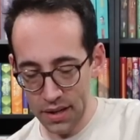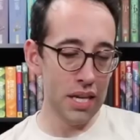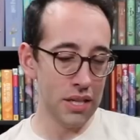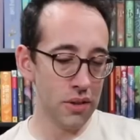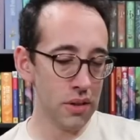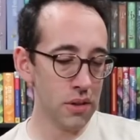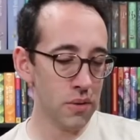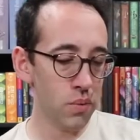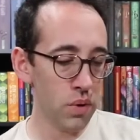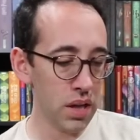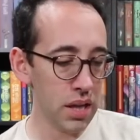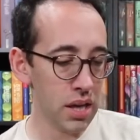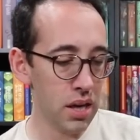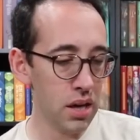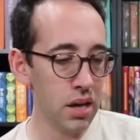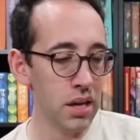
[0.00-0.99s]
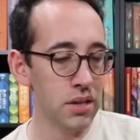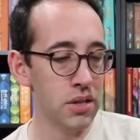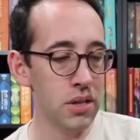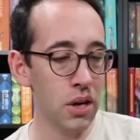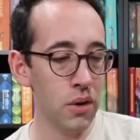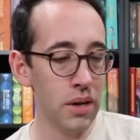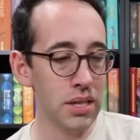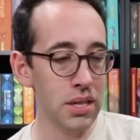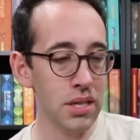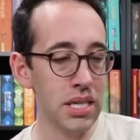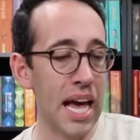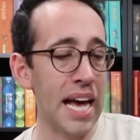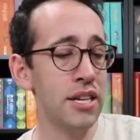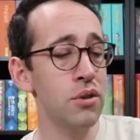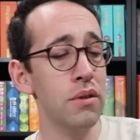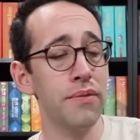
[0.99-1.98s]
This looks really good. So it's a
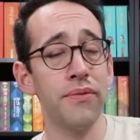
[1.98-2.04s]
statue of